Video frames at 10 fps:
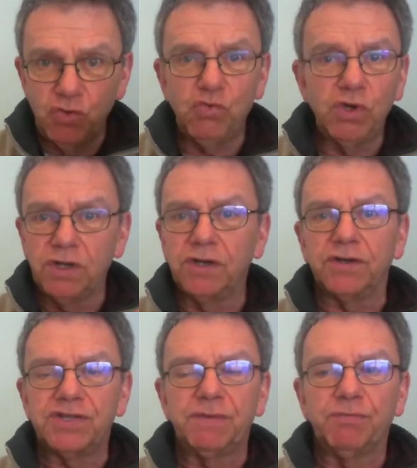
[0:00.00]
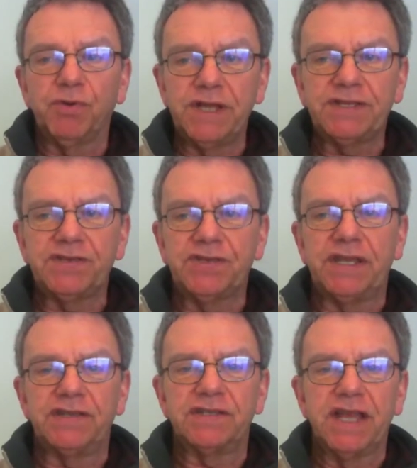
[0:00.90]
2 words in
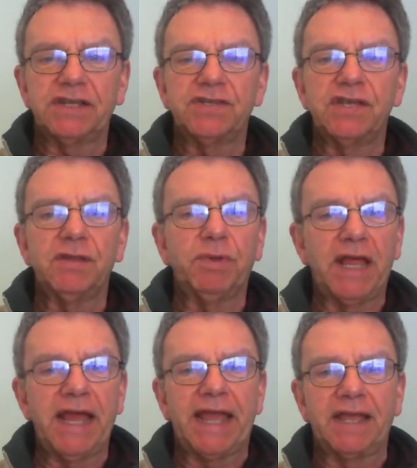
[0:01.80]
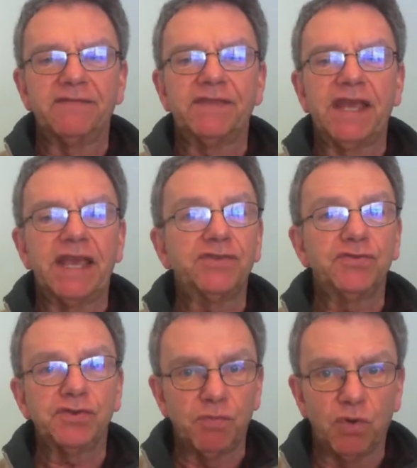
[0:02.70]
parentheses next to the blank if the
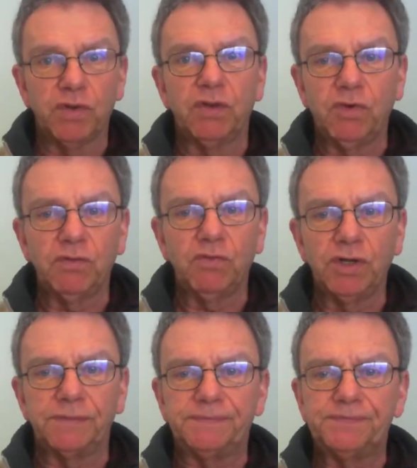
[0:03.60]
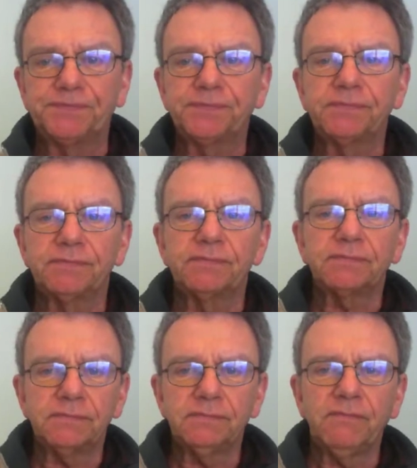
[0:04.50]
answer is more than 1 word,
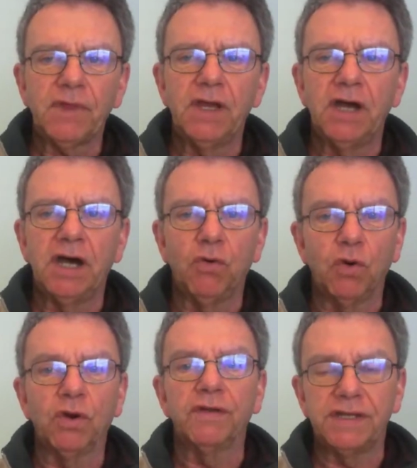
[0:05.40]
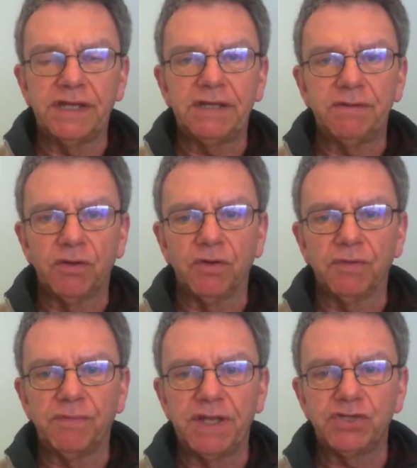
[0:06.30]
or it
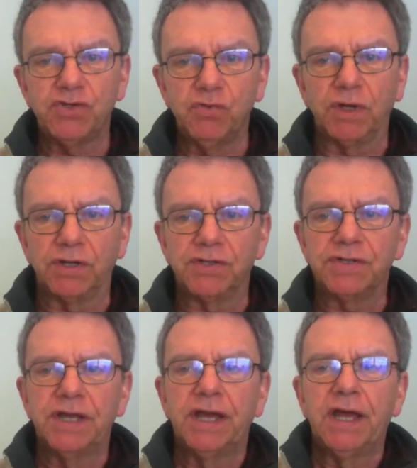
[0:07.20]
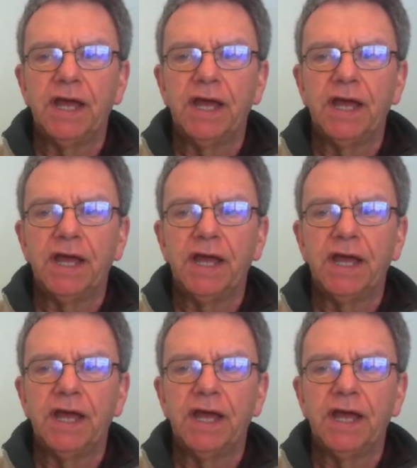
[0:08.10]
needs 2 words.